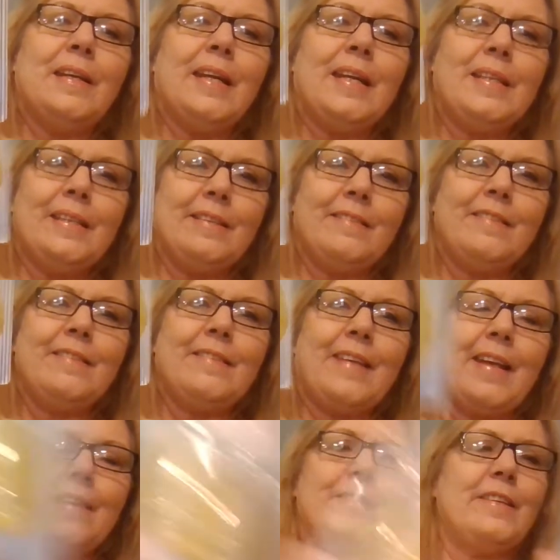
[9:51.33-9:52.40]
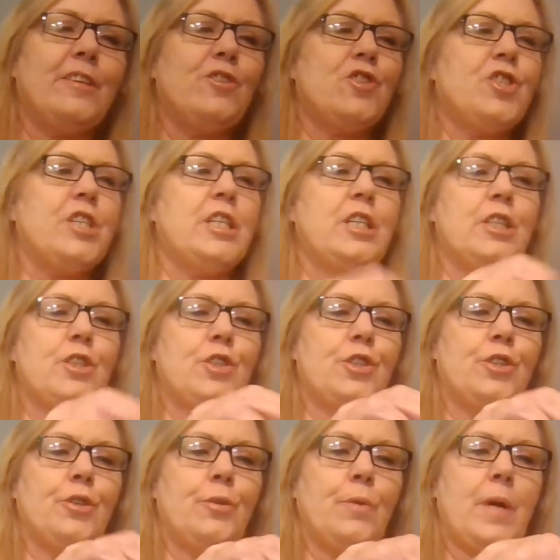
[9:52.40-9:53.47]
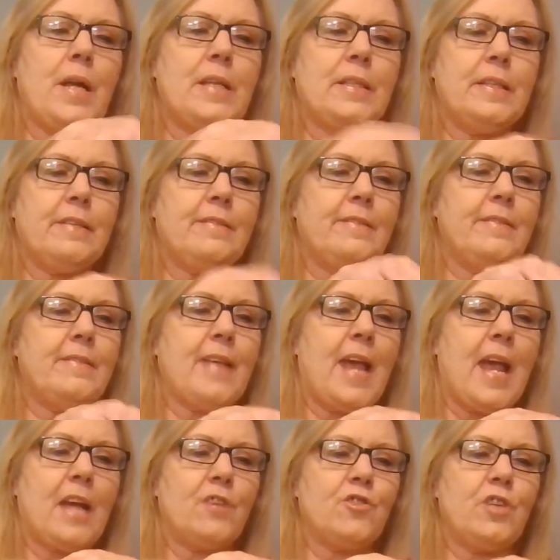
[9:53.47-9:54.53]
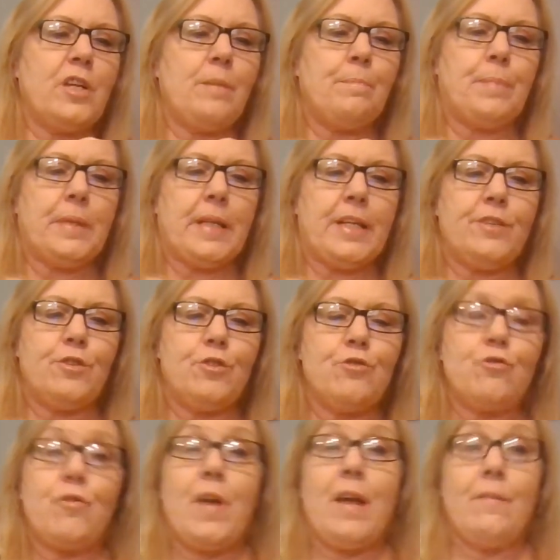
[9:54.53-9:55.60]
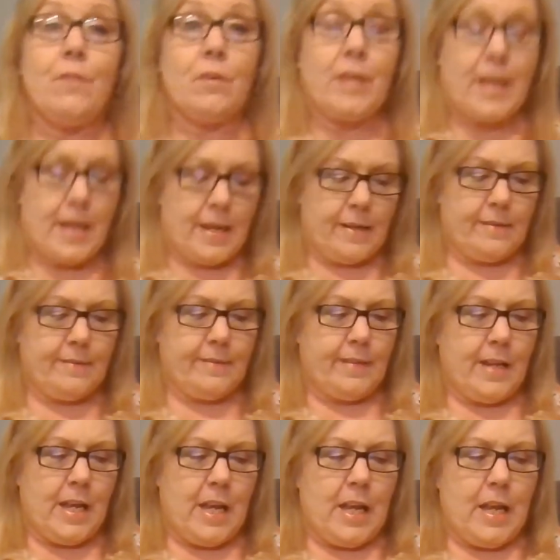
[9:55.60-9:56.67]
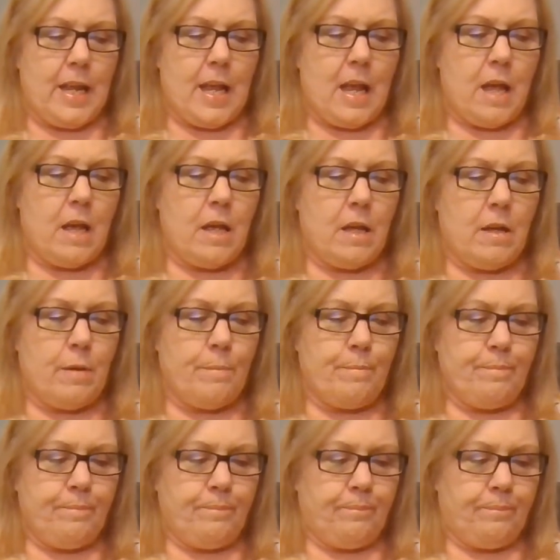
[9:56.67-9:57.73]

and this is Sassy and Chic too, and this is actually a blender travel case. Um,